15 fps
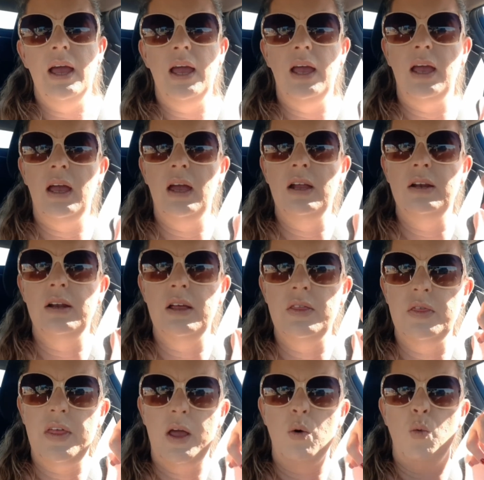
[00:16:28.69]
and
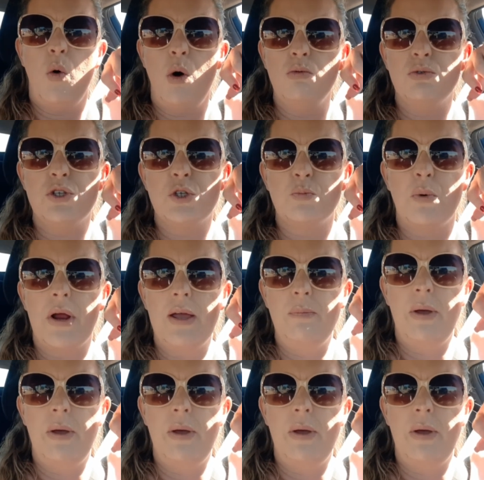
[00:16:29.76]
they won't spray